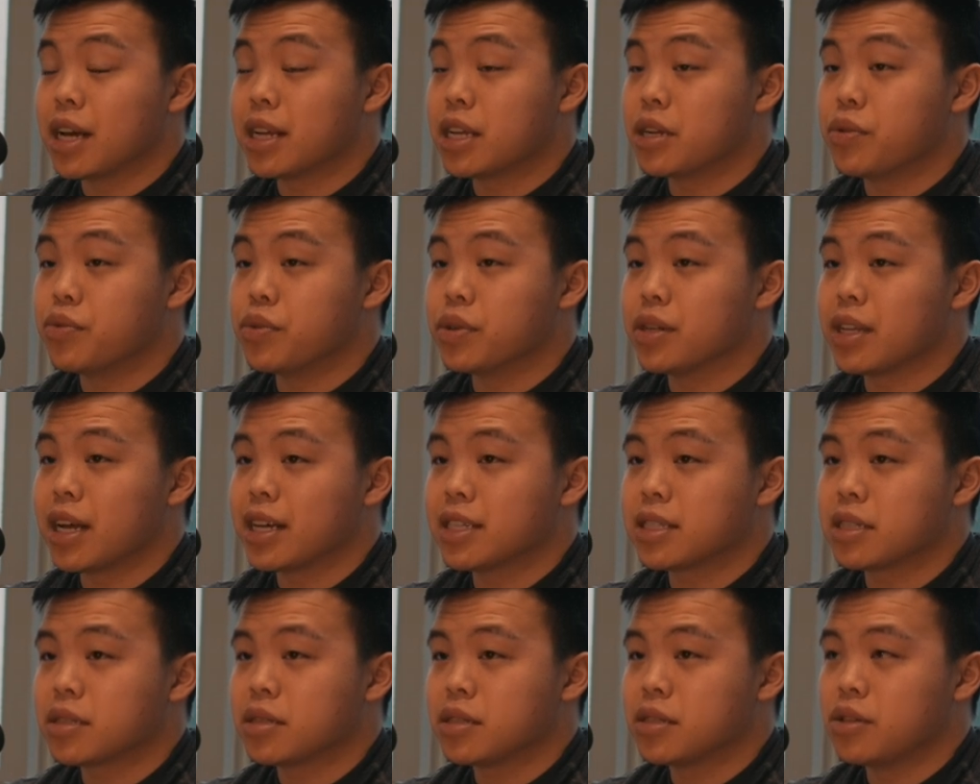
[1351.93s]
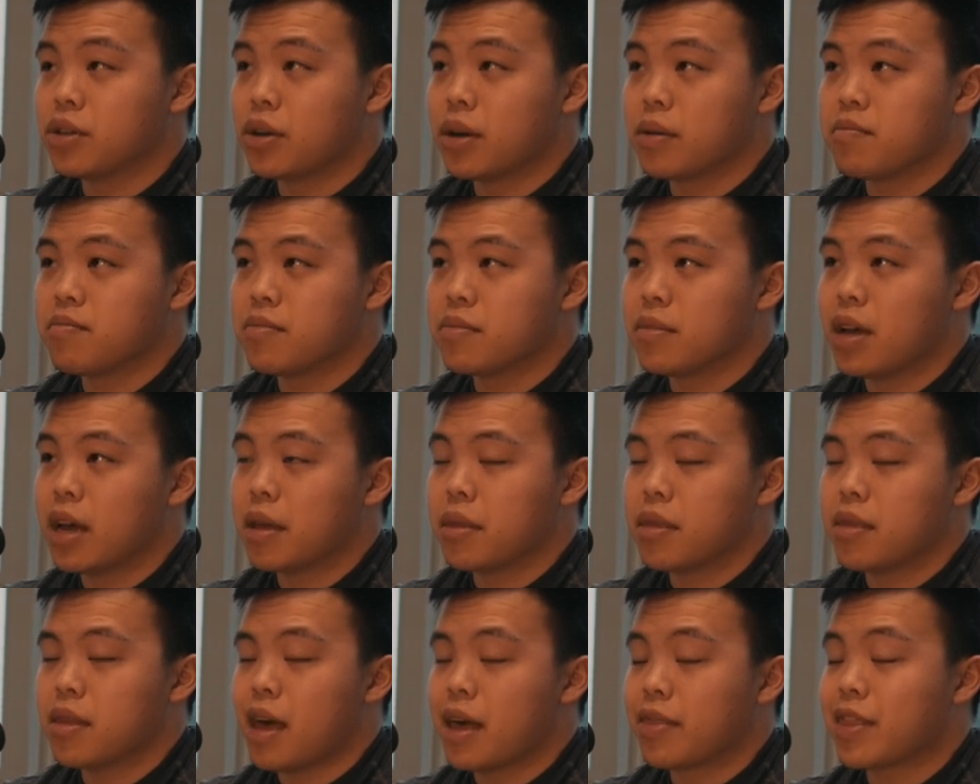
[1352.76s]
I didn't realize, you know,
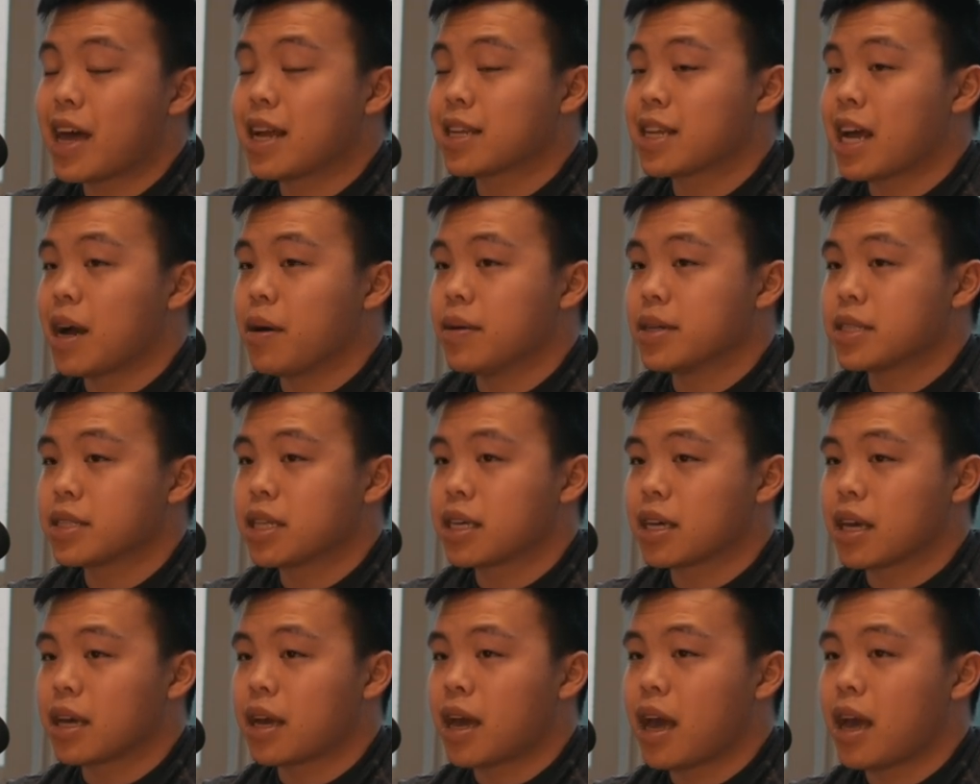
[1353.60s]
at that time I was thinking,